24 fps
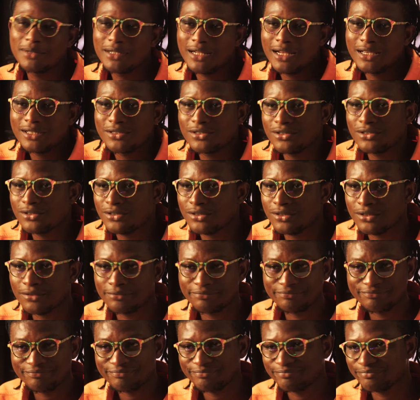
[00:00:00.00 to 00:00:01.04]
nice to just
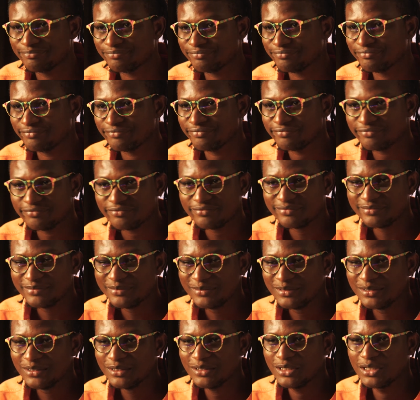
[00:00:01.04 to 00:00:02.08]

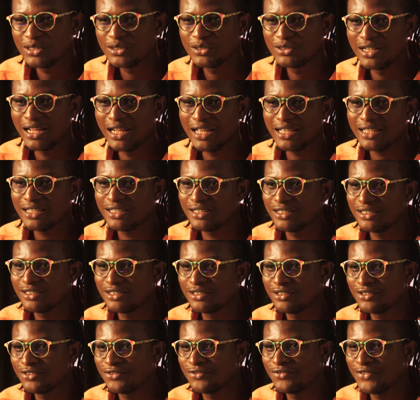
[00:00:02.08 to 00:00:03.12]
do like
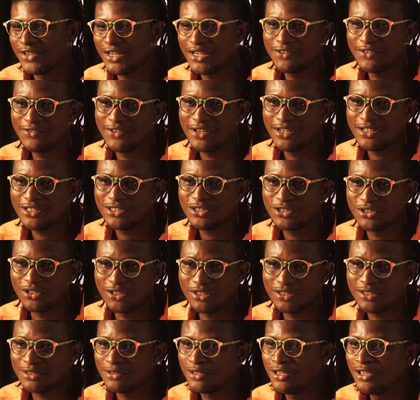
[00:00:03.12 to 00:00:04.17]
a very
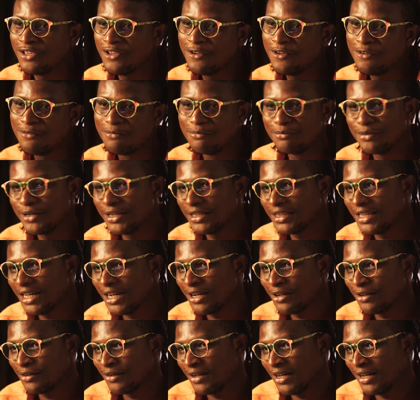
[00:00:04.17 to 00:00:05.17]
short breakdown